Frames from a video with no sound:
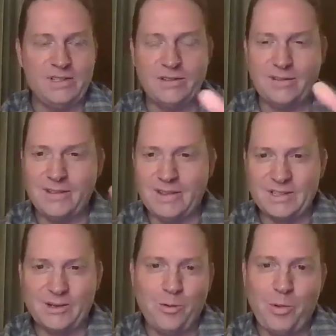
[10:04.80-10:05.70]
this
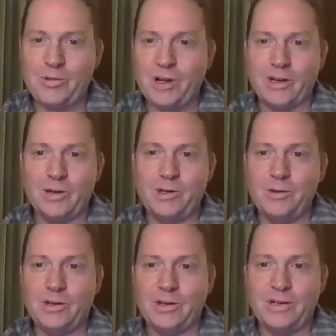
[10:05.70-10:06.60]
group I'm talking
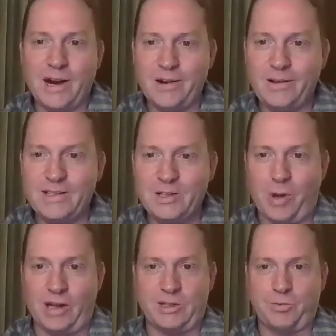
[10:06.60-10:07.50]
to could care less
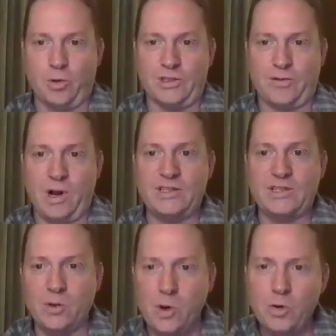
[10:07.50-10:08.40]
about sports, right?
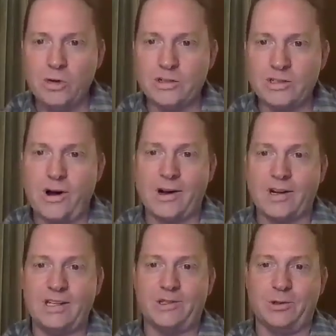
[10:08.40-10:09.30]
So know who you're
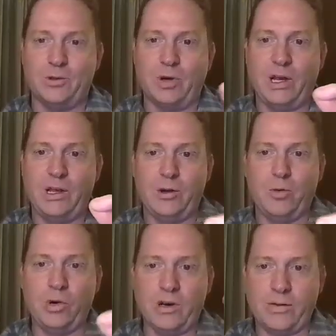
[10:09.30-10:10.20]
talking to
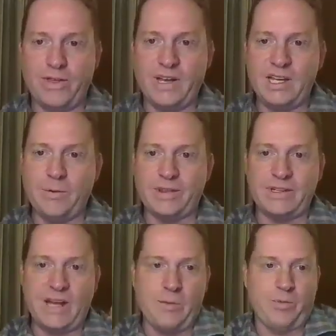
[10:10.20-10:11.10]
when you're thinking
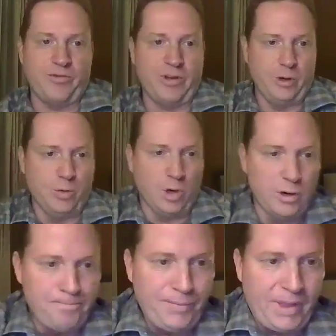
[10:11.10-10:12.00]
about the type of
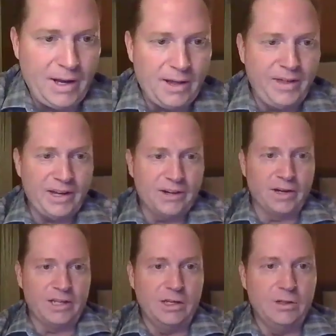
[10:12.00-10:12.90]
humor that you're
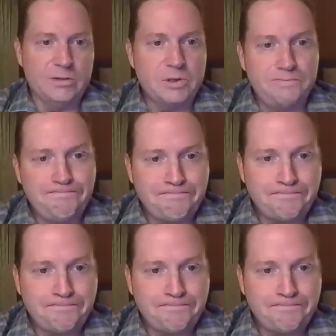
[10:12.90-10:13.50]
going to use.